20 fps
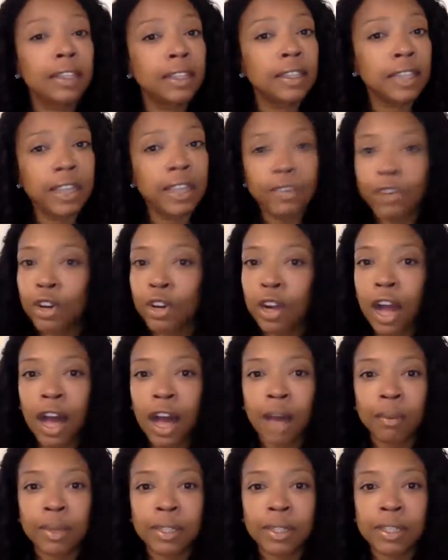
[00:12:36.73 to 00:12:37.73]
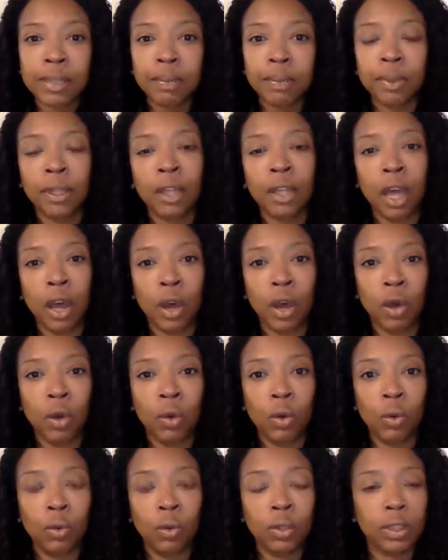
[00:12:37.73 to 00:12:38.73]
Leave your comments
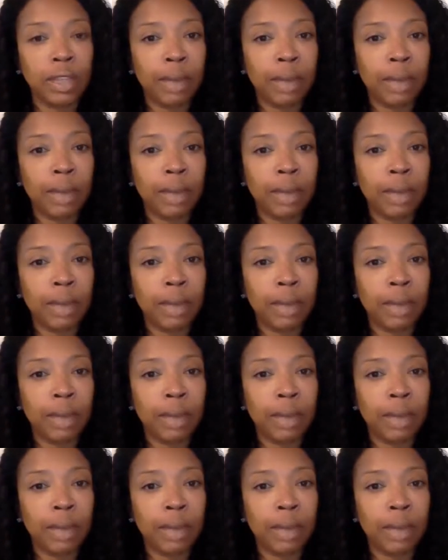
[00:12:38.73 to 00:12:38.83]
below.